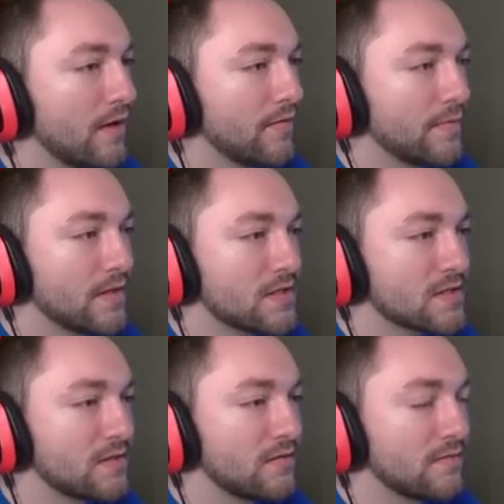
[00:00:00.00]
Everybody
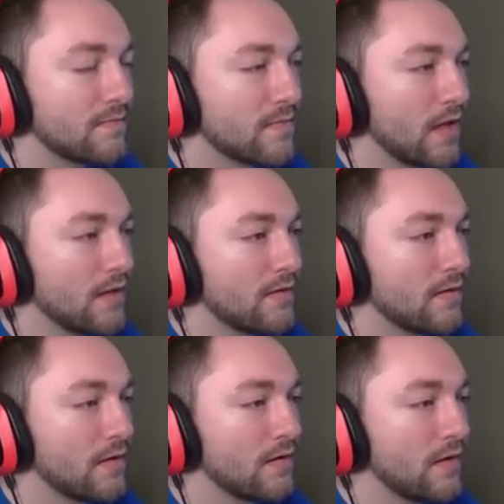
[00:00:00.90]
just likes
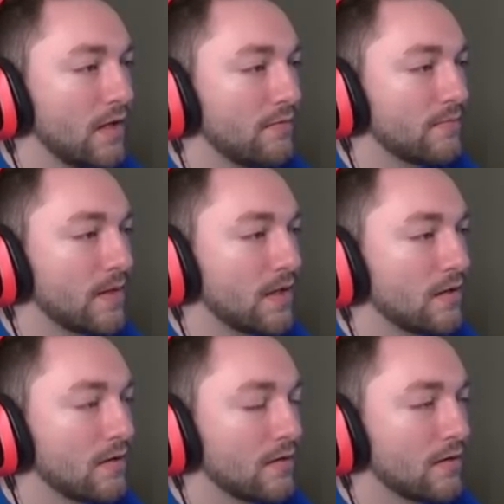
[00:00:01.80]
to leave me.